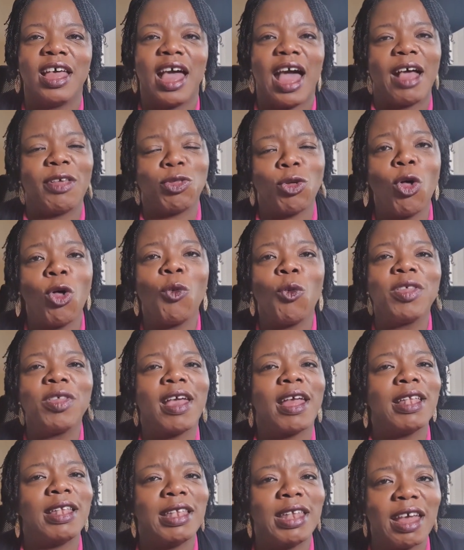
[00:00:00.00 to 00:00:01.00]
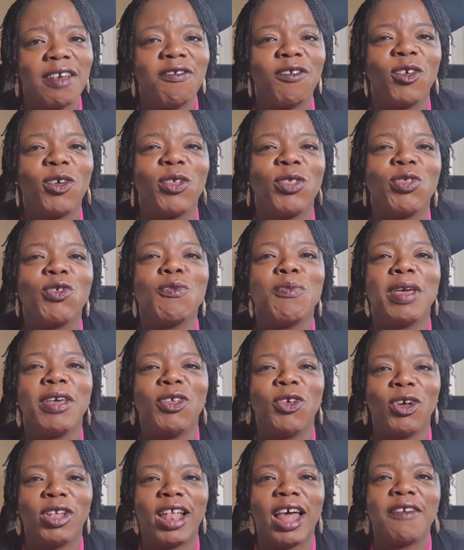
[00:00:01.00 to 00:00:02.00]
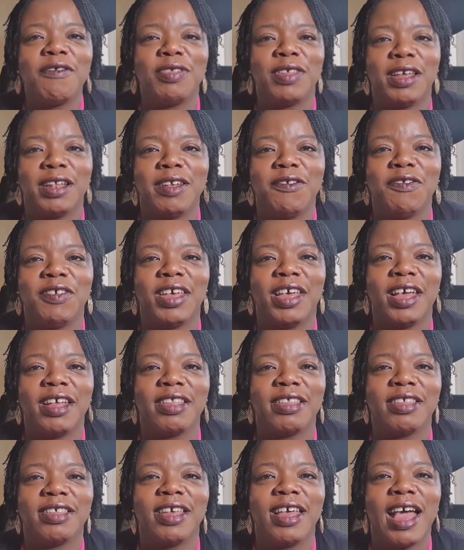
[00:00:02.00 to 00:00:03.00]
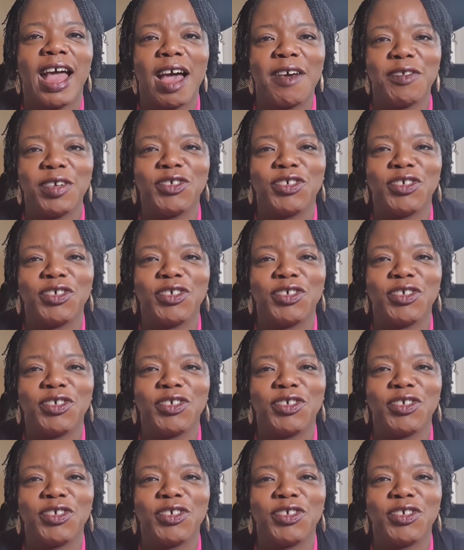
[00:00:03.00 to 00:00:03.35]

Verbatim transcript: As always, endeavor to make your life significant. Have a